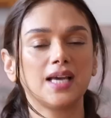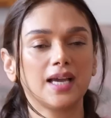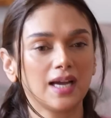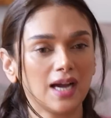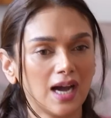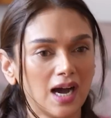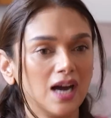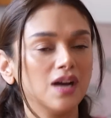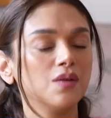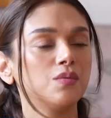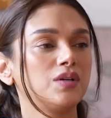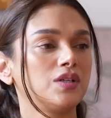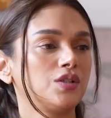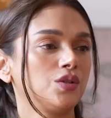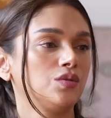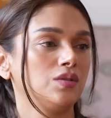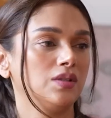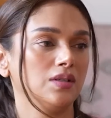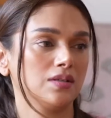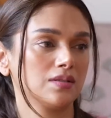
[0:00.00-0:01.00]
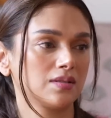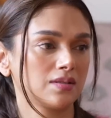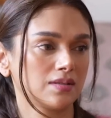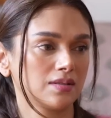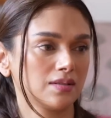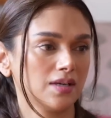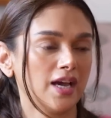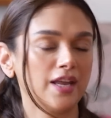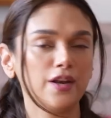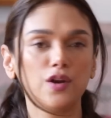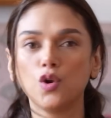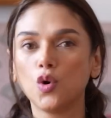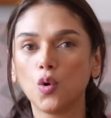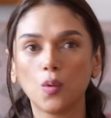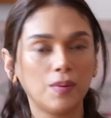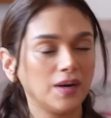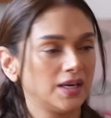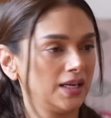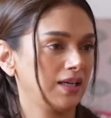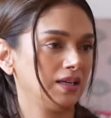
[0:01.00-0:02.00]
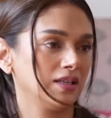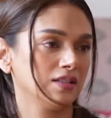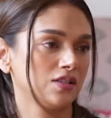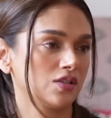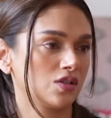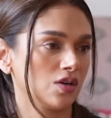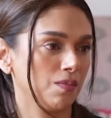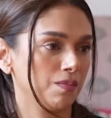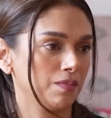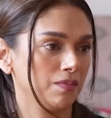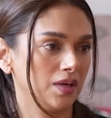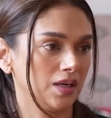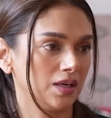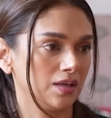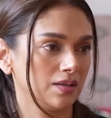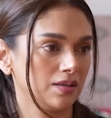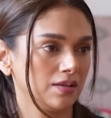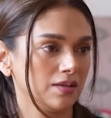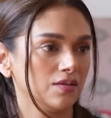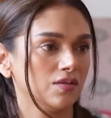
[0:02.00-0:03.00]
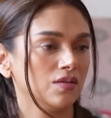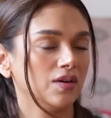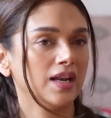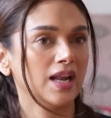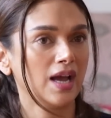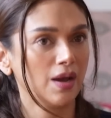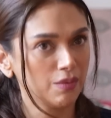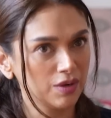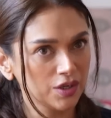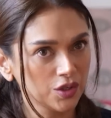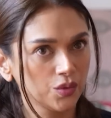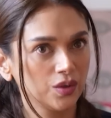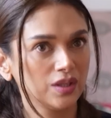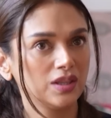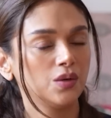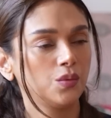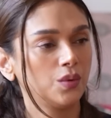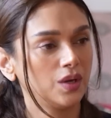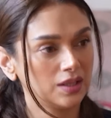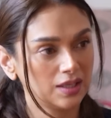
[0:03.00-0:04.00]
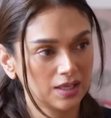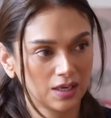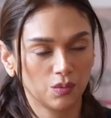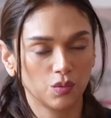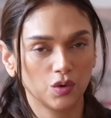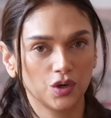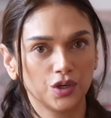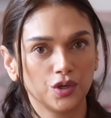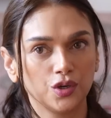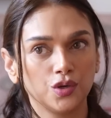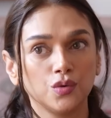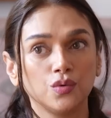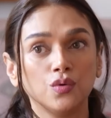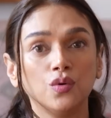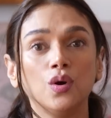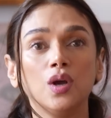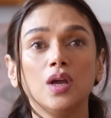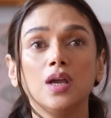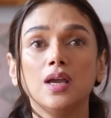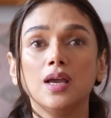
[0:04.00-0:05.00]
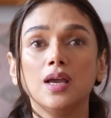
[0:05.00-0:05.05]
like, I will do this and nobody can stop me, you know, and I will do it the way that I want to do,